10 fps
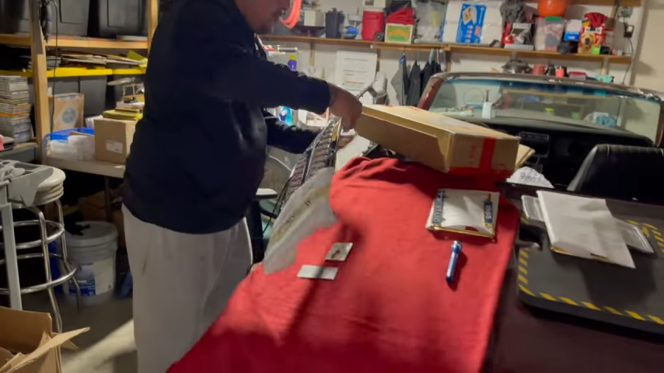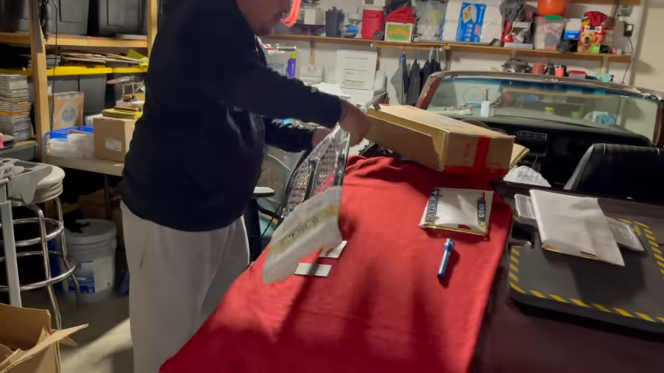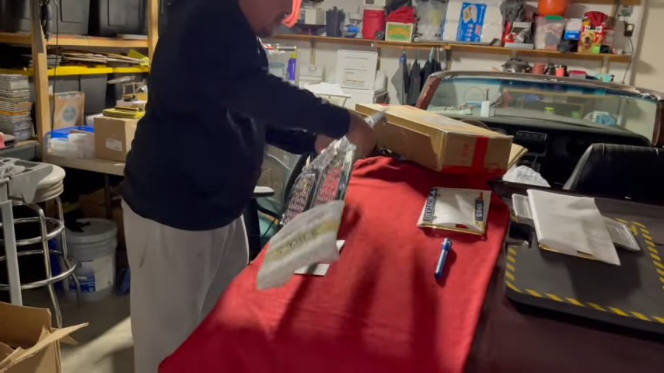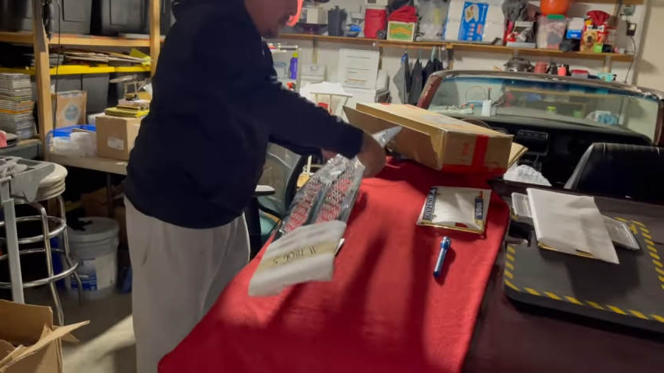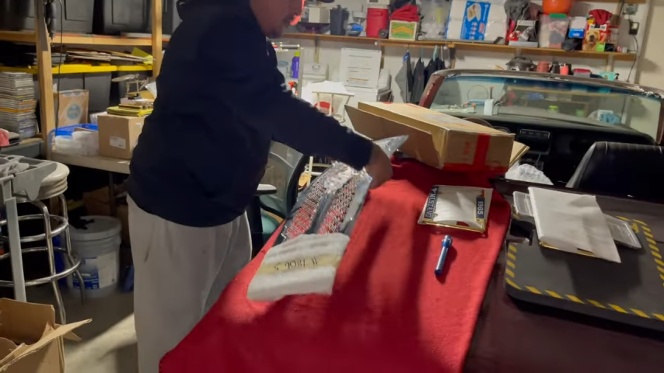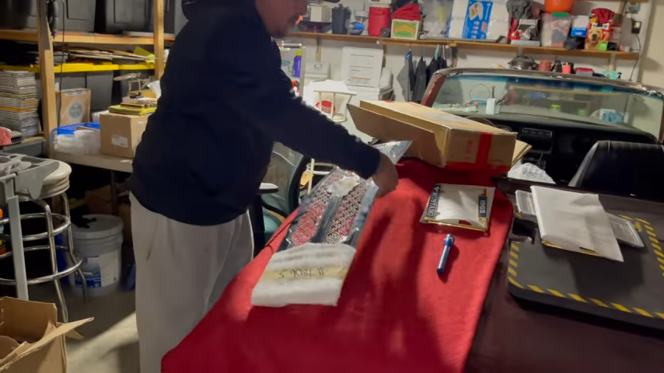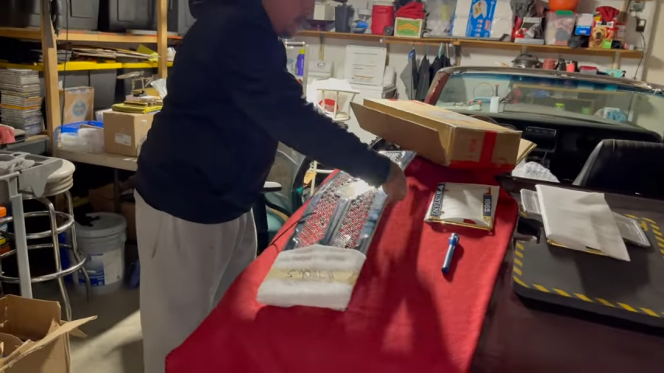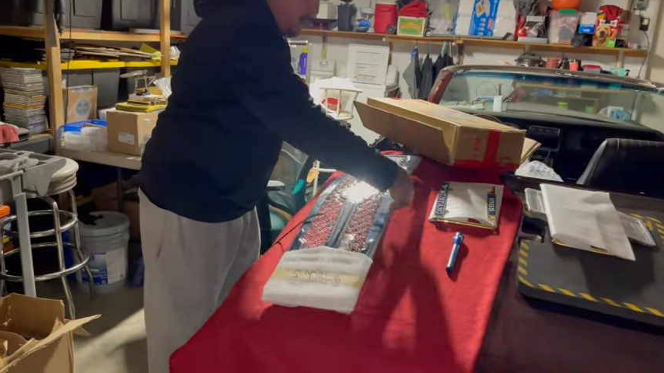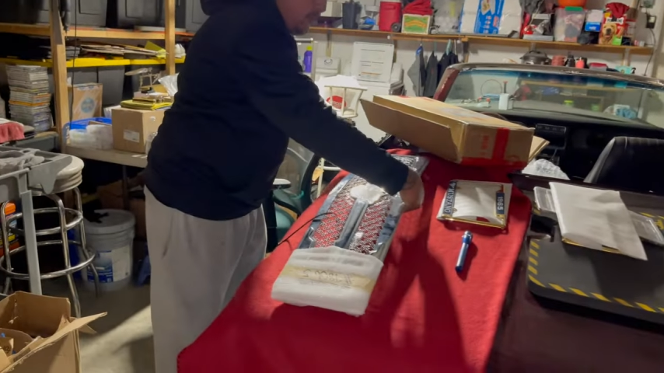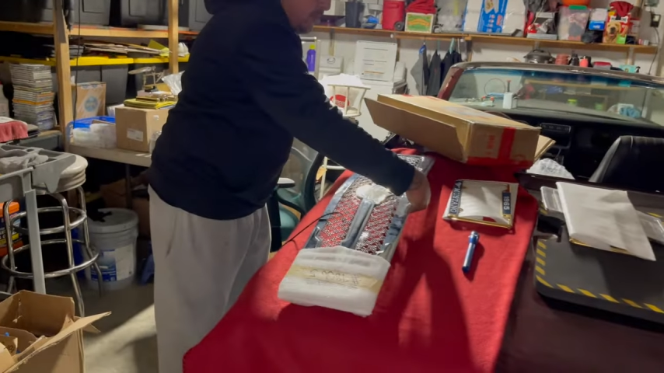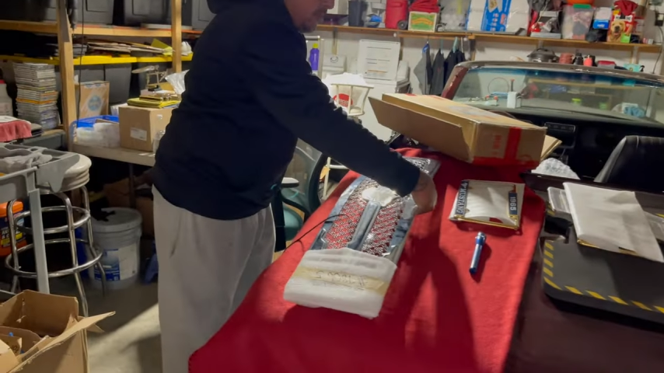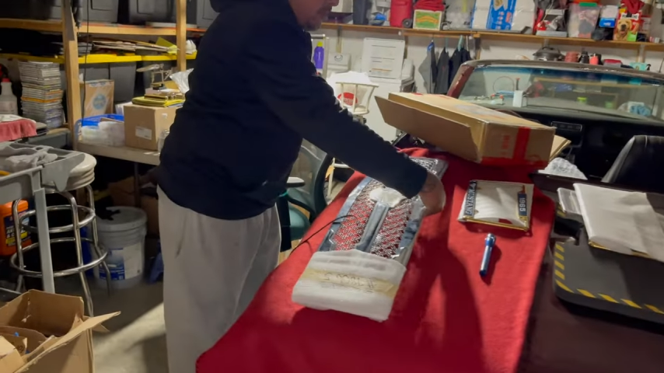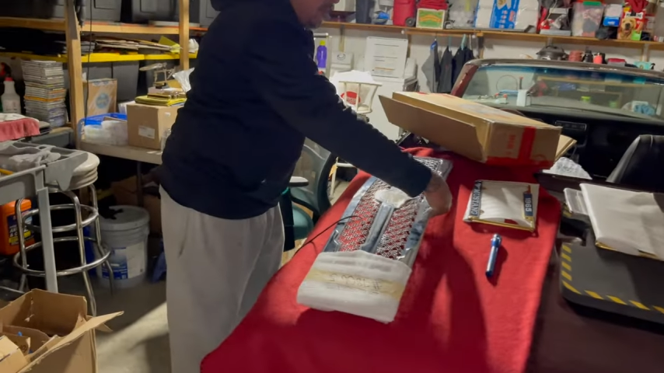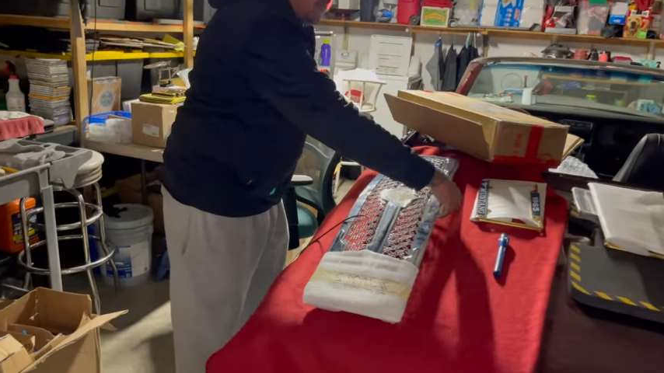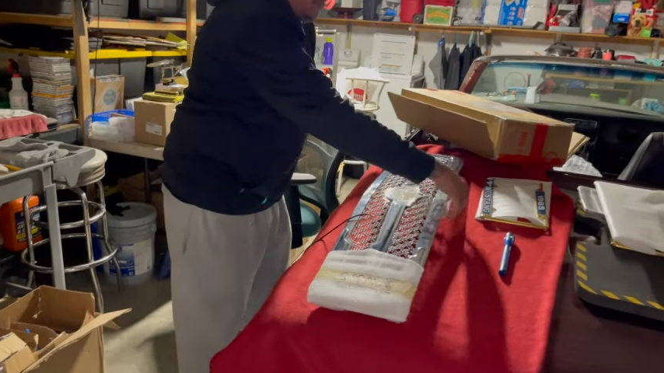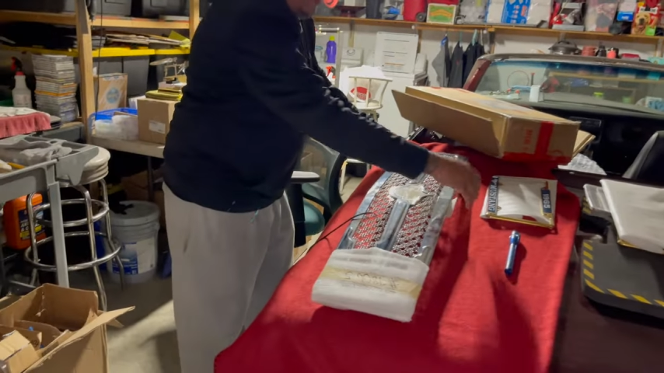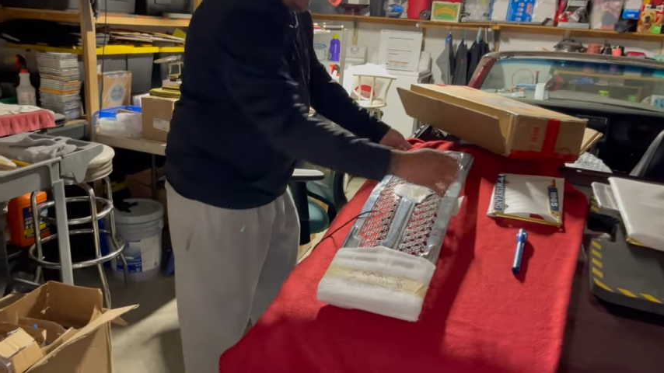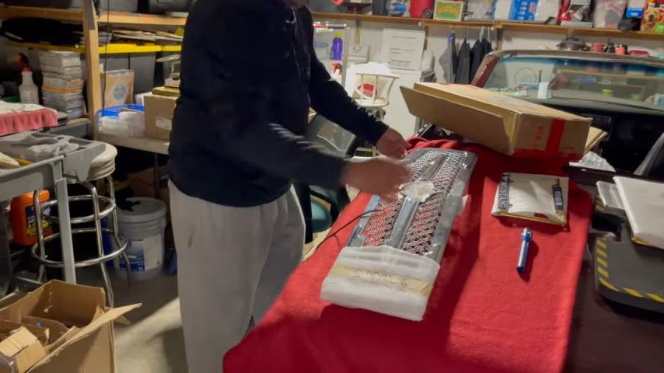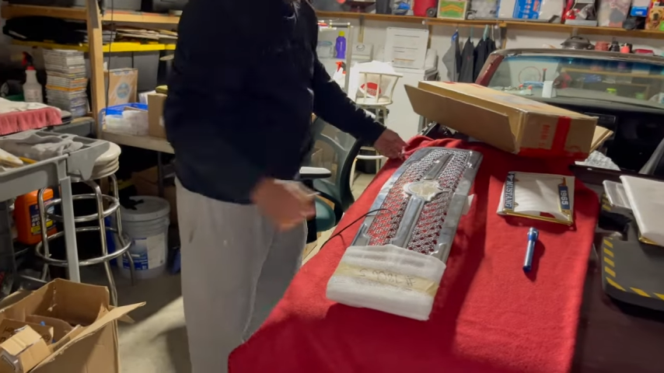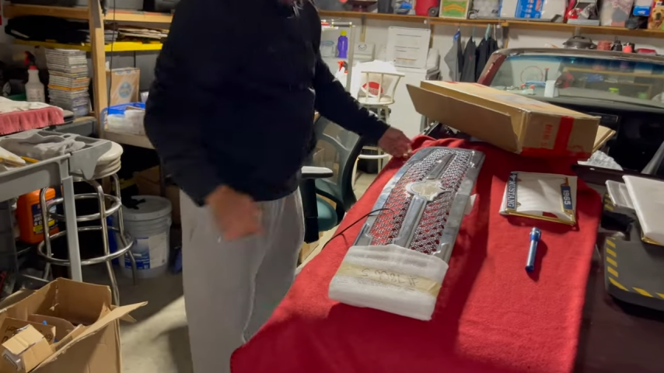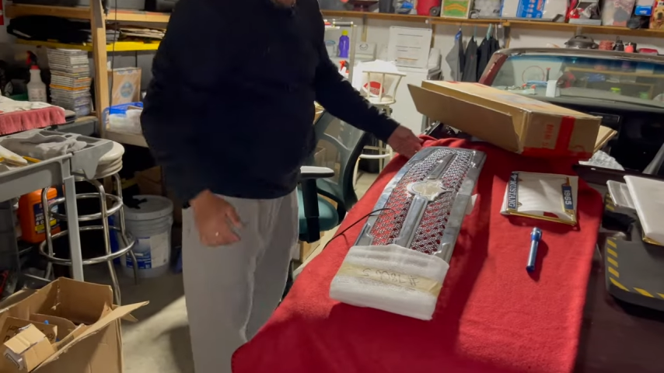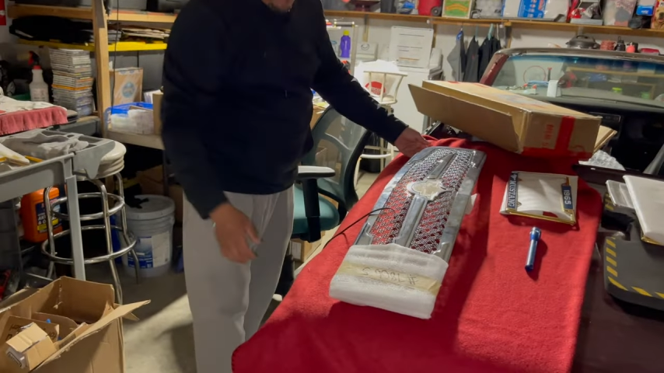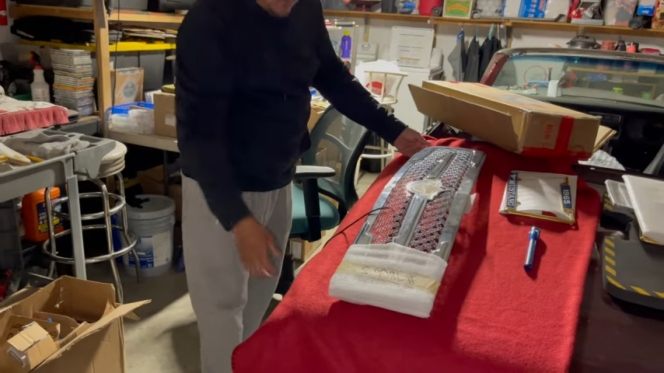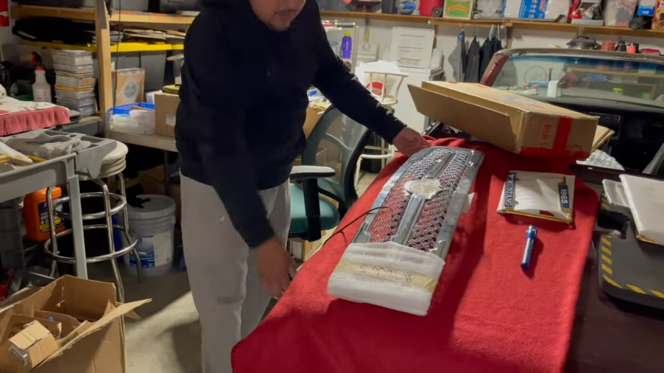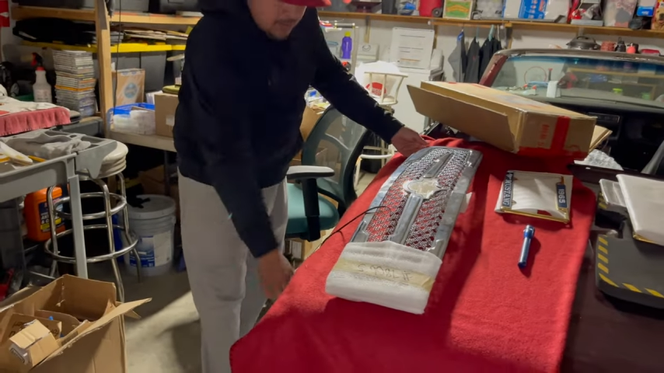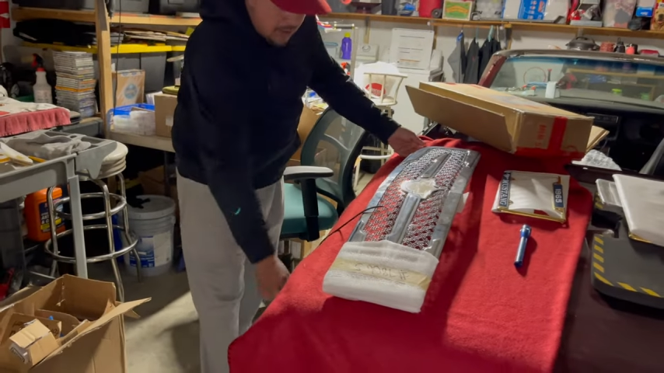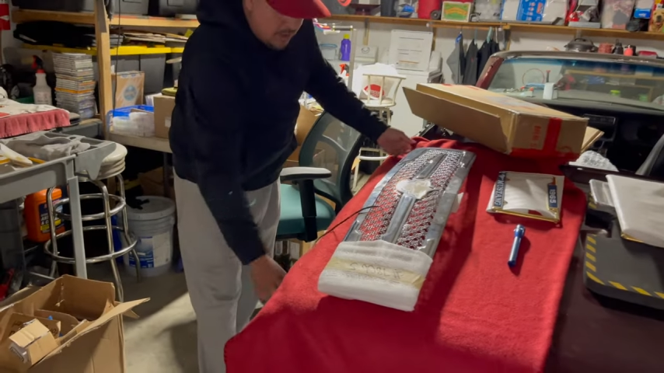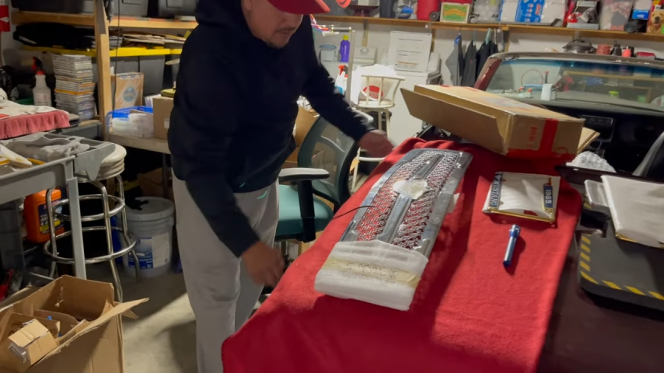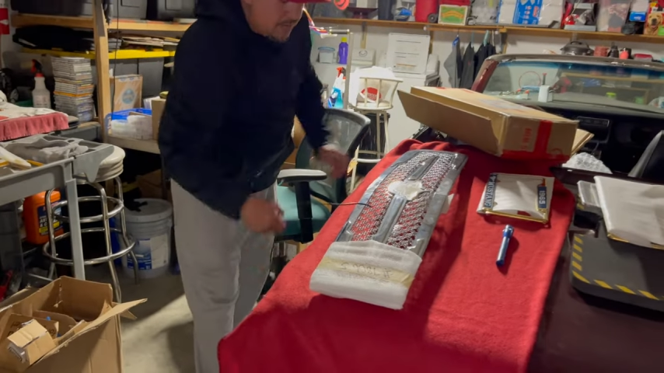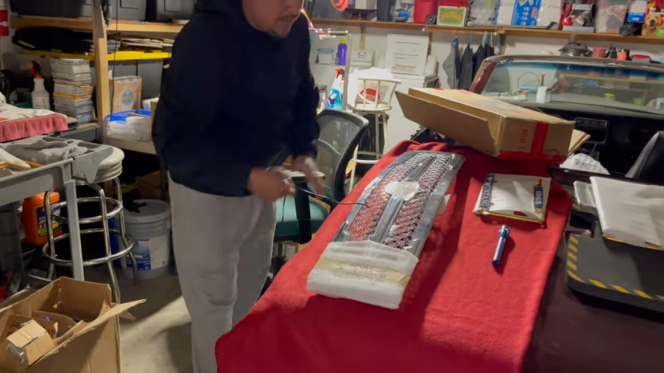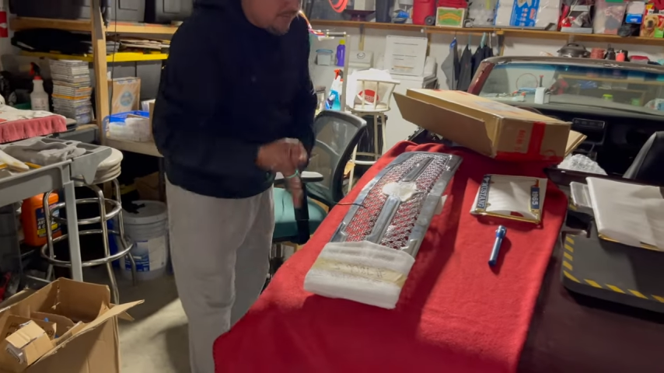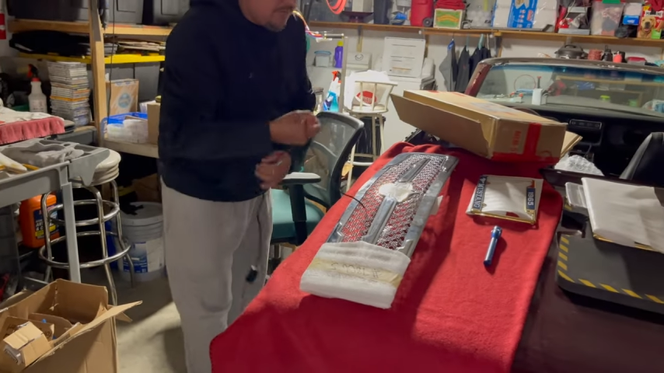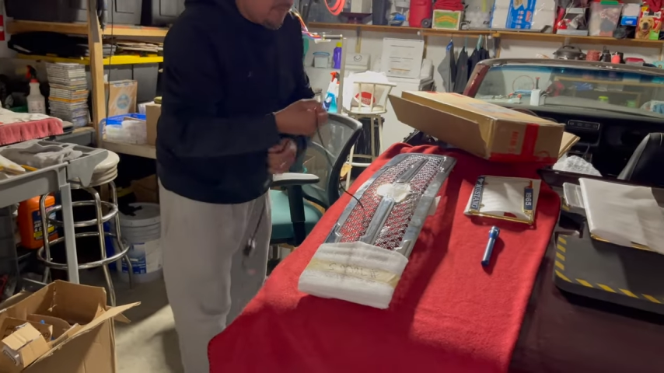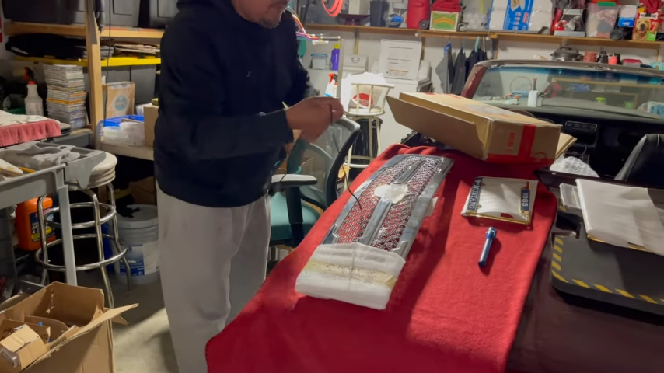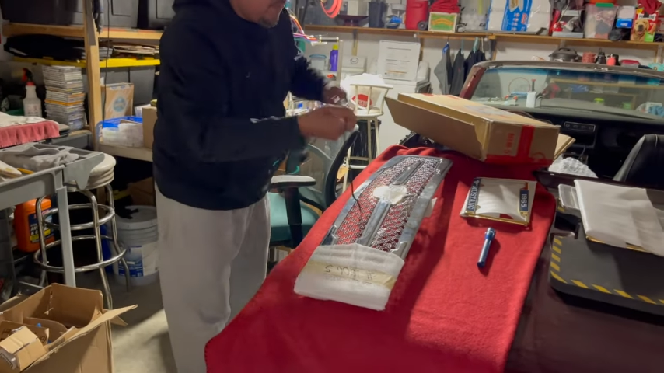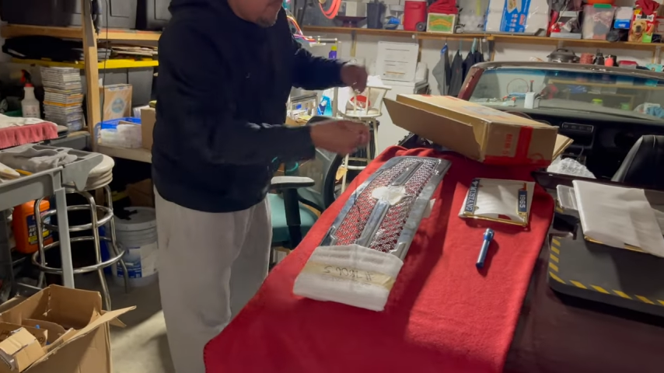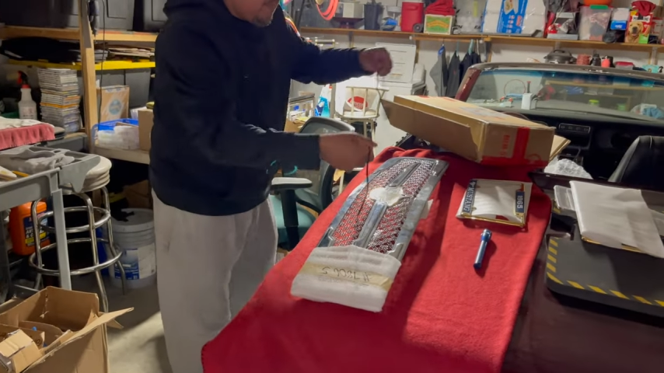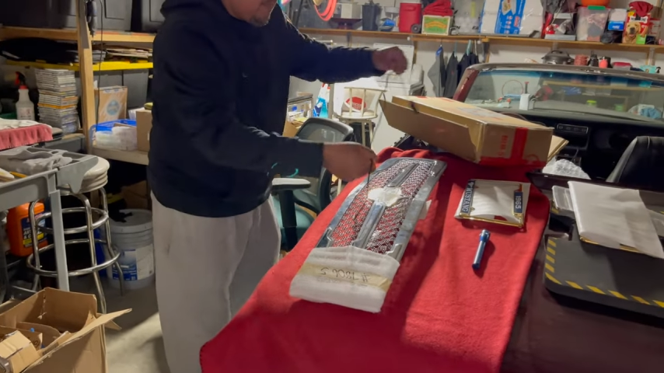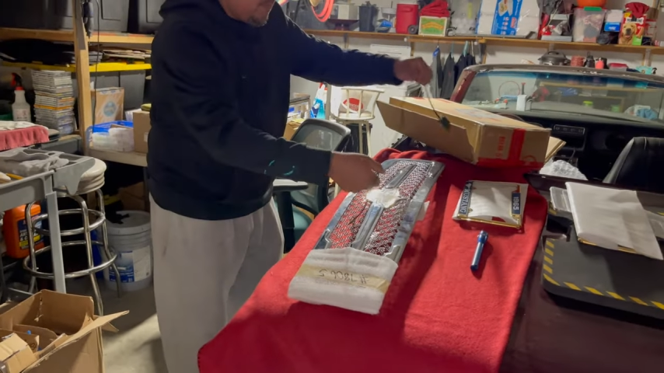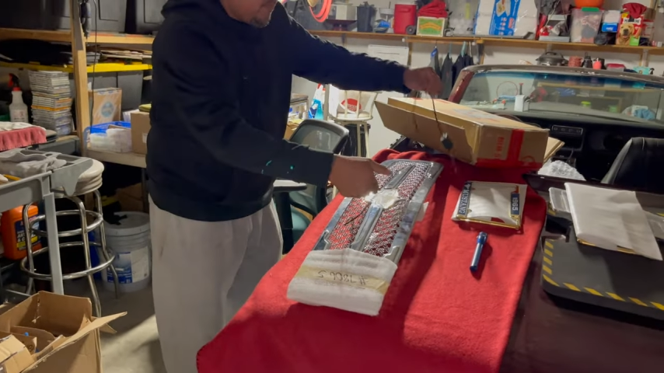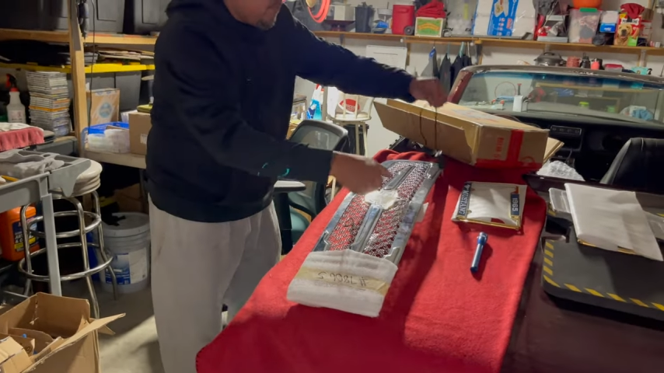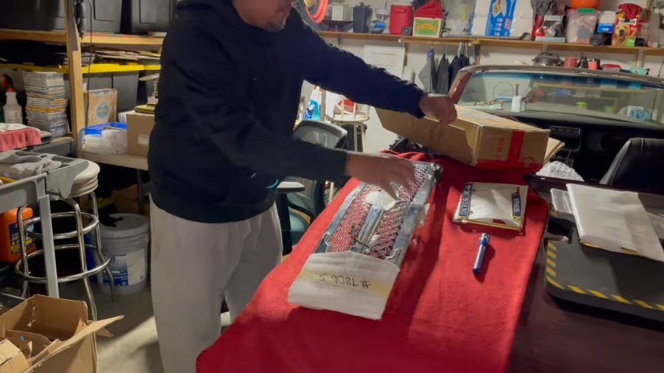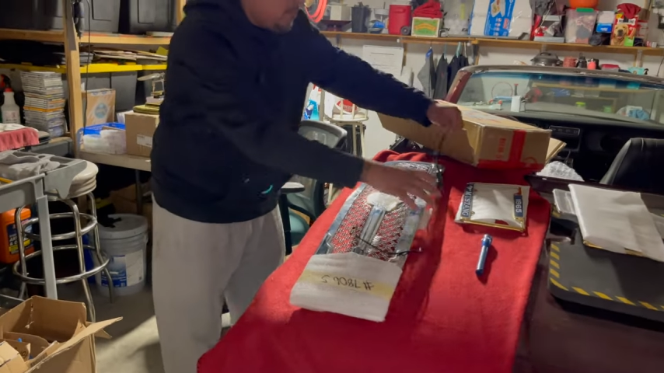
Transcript: No face is visible, so there are no lips to read.